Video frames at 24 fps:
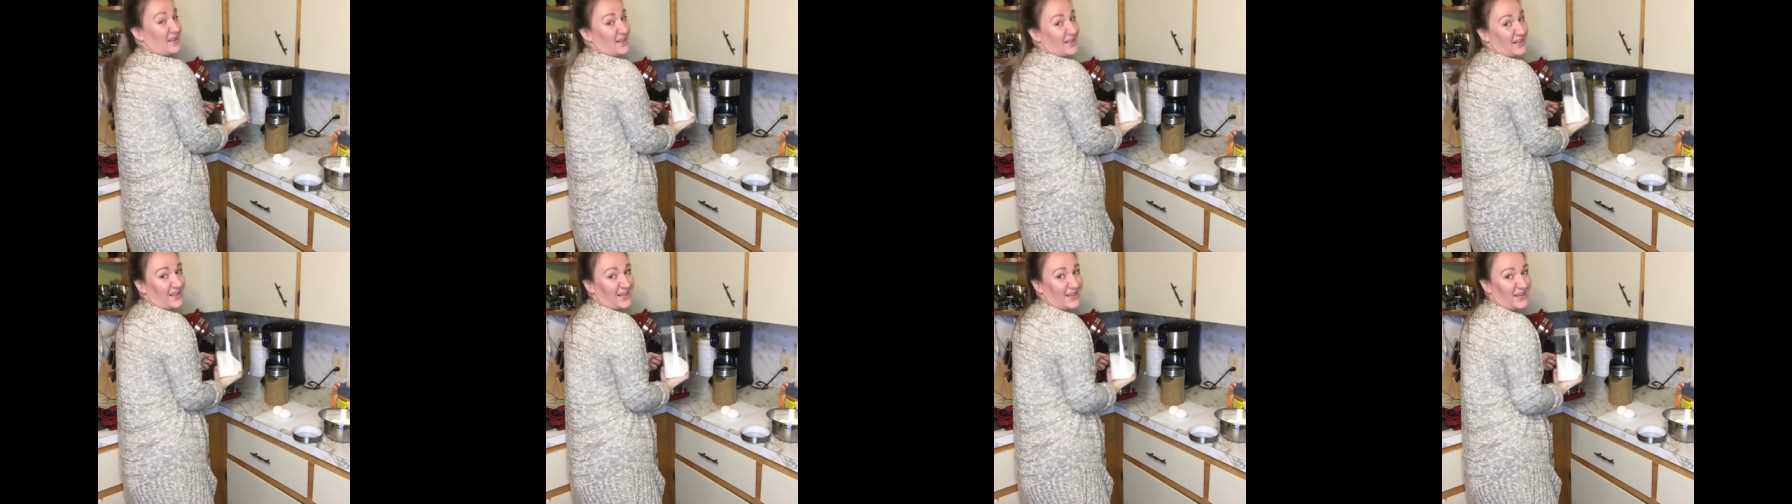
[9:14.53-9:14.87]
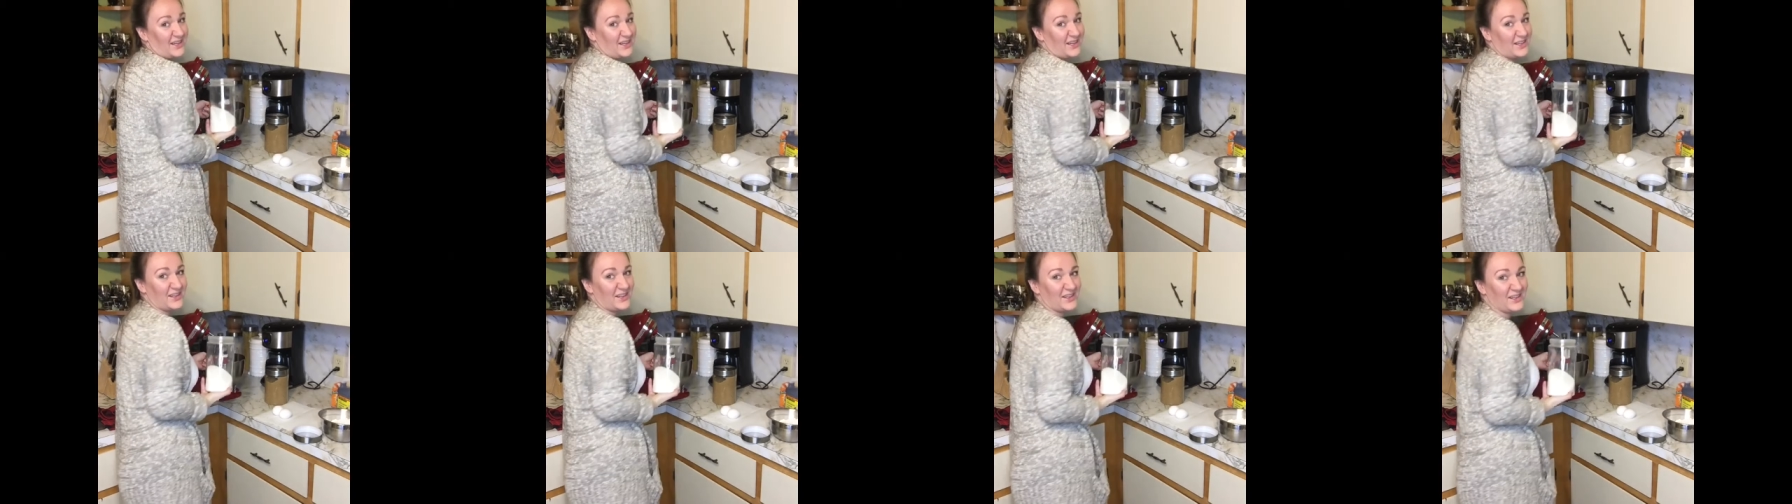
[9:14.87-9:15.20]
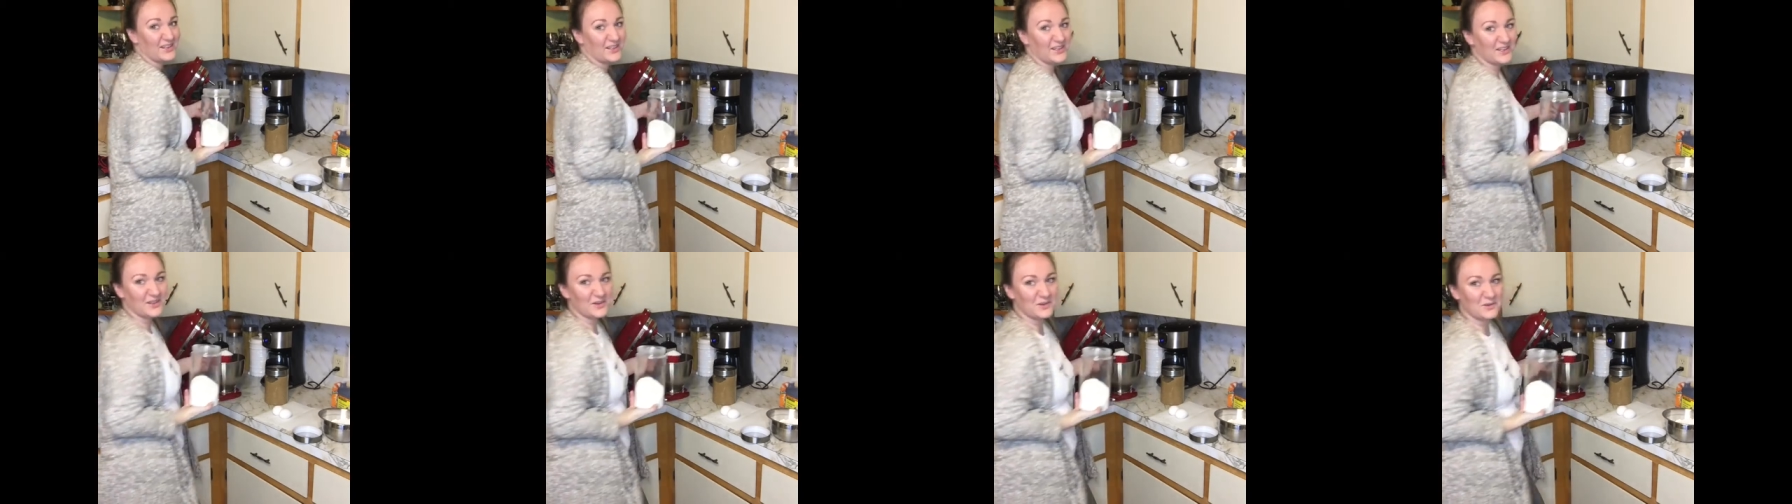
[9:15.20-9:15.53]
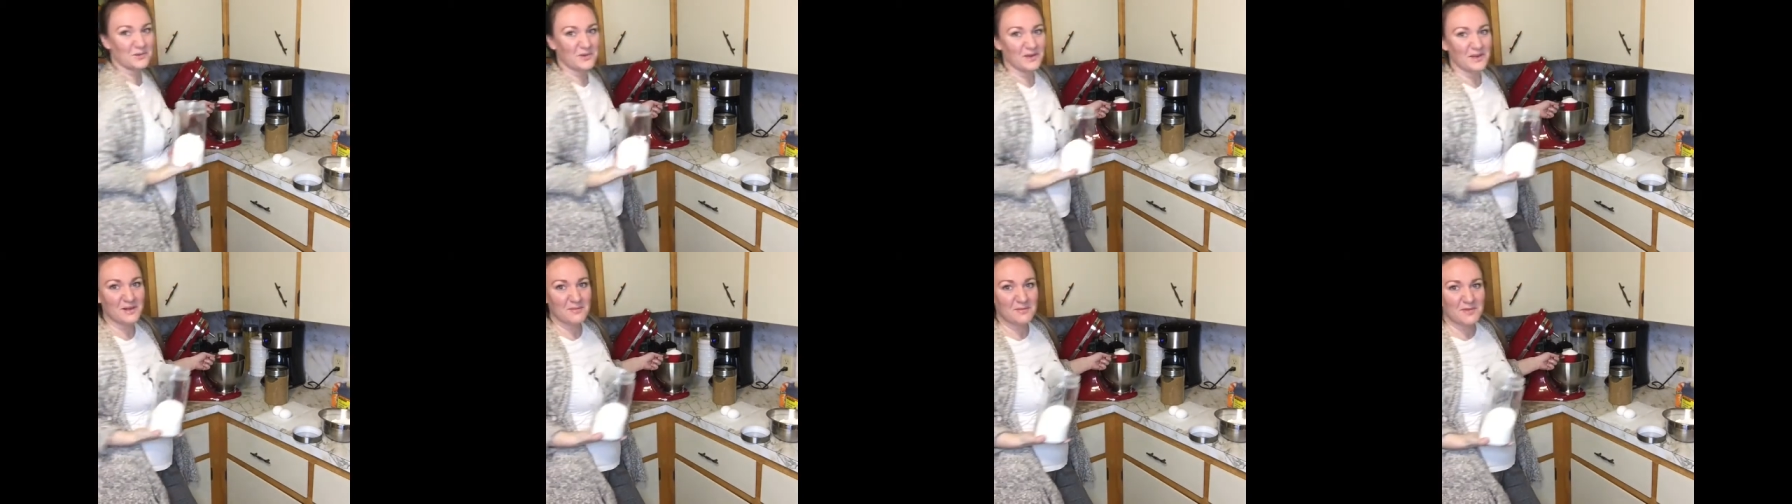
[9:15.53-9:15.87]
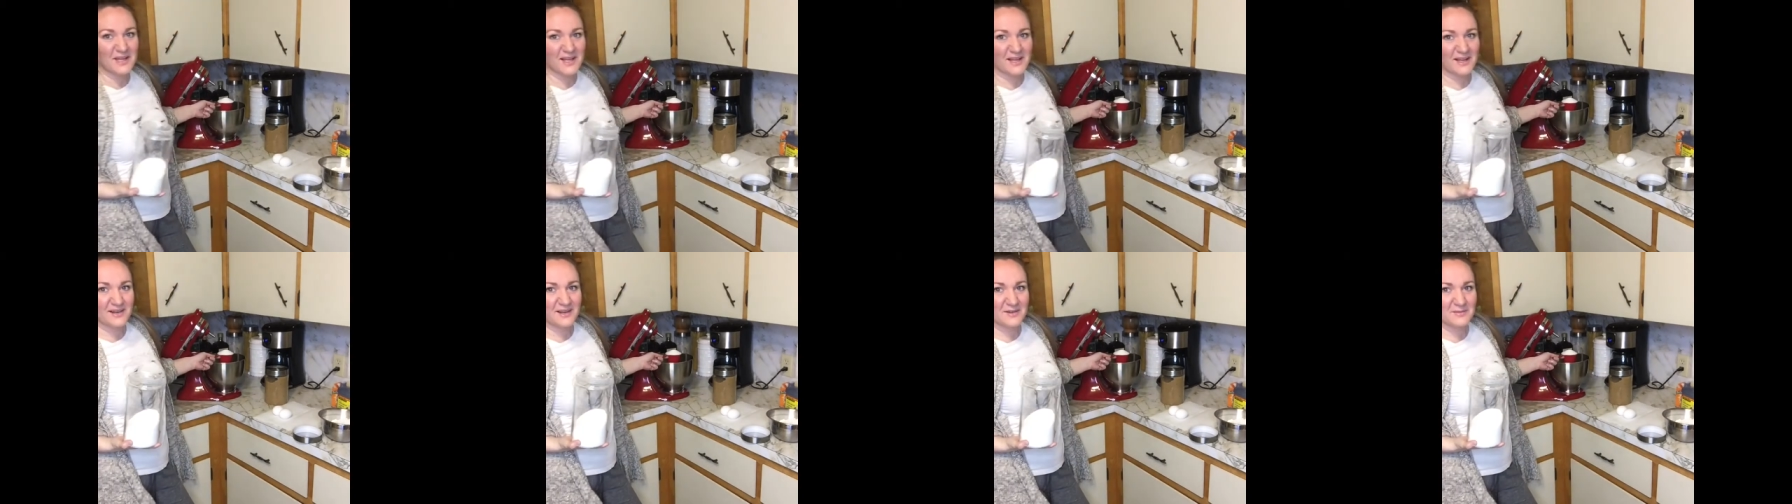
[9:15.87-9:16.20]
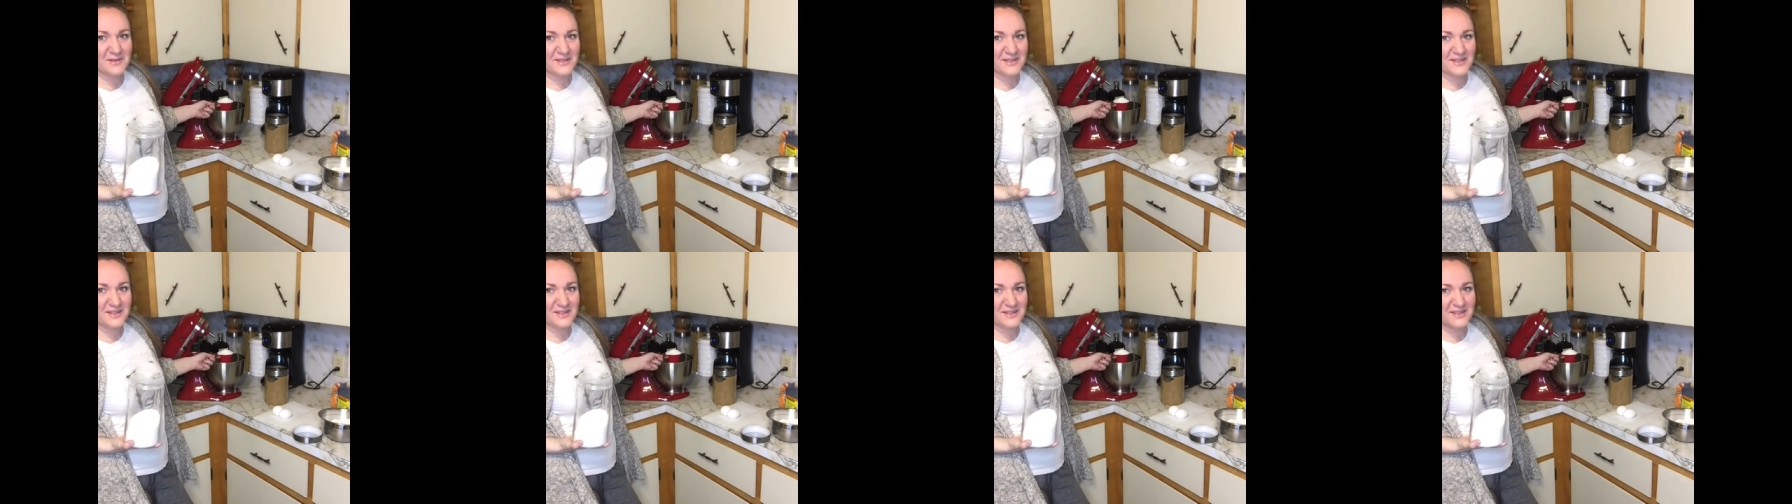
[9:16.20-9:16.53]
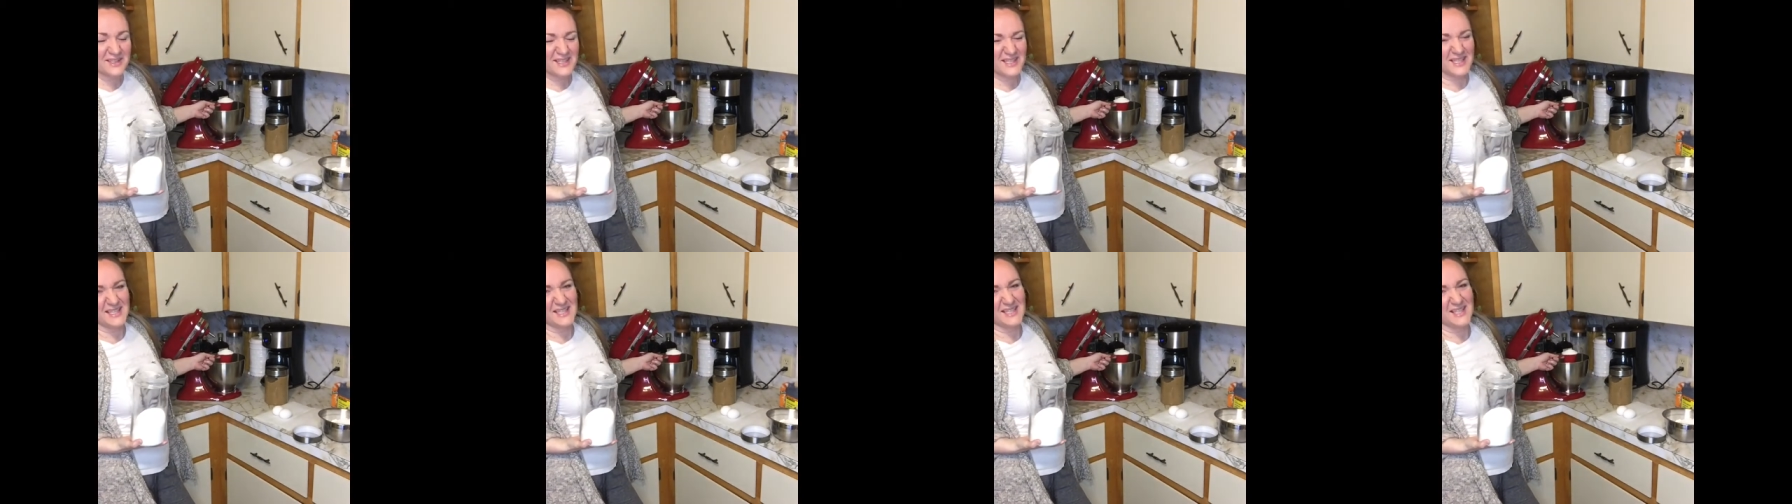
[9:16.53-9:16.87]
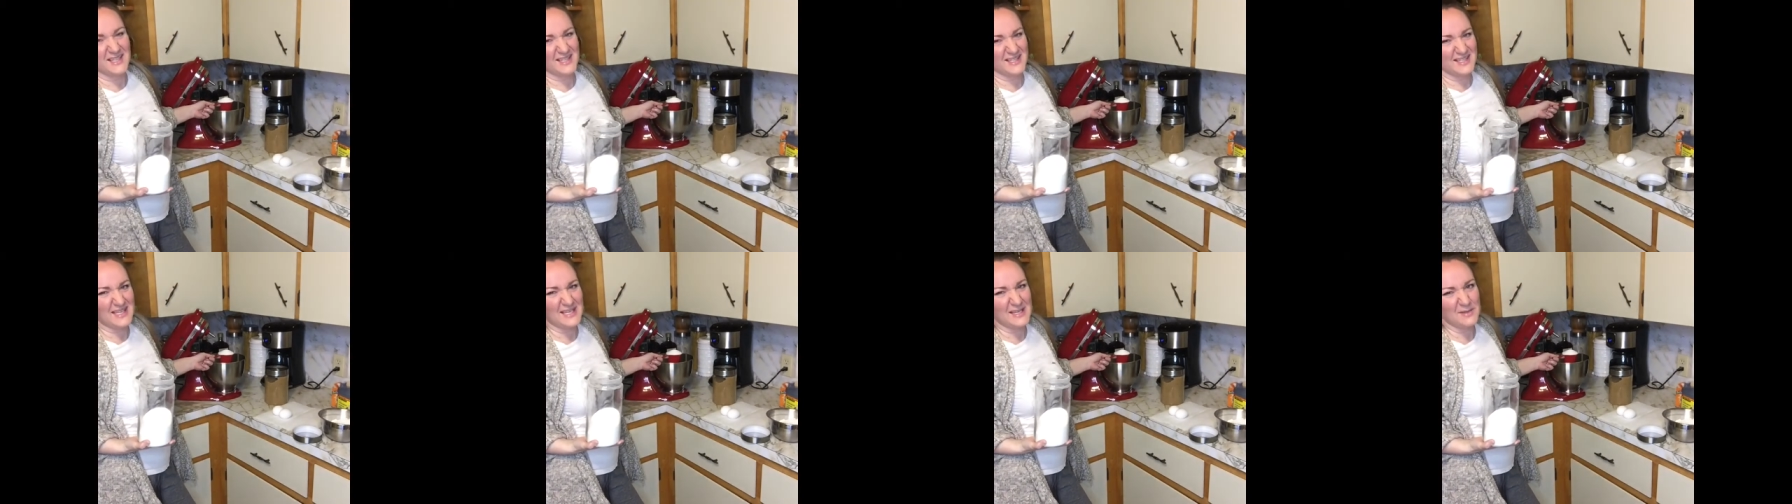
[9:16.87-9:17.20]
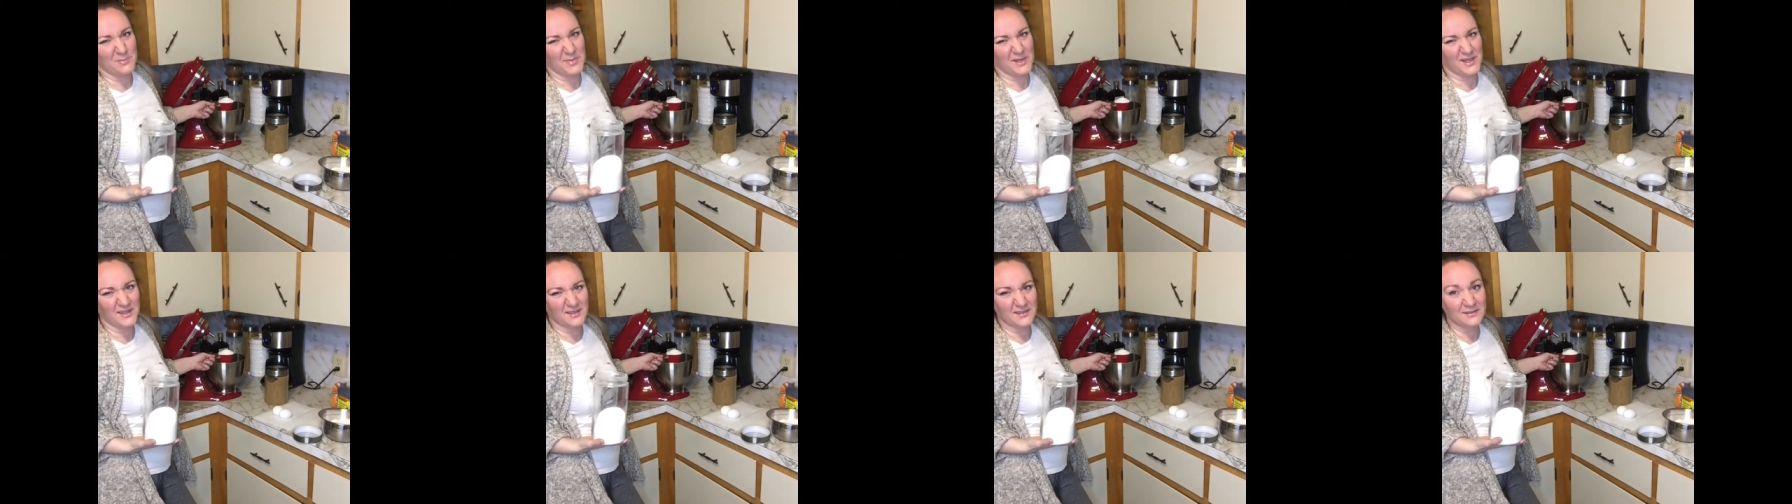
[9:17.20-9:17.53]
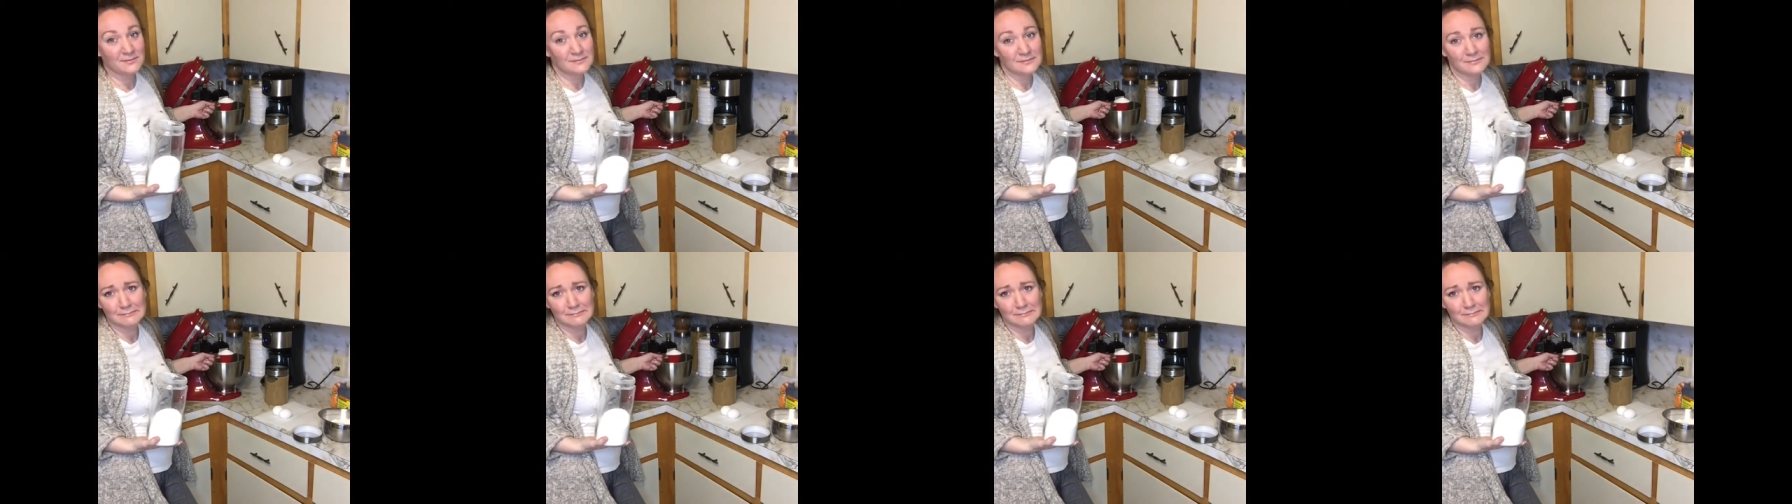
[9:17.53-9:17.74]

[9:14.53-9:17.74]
you're gonna want to be accurate, but look at that. That's heaping.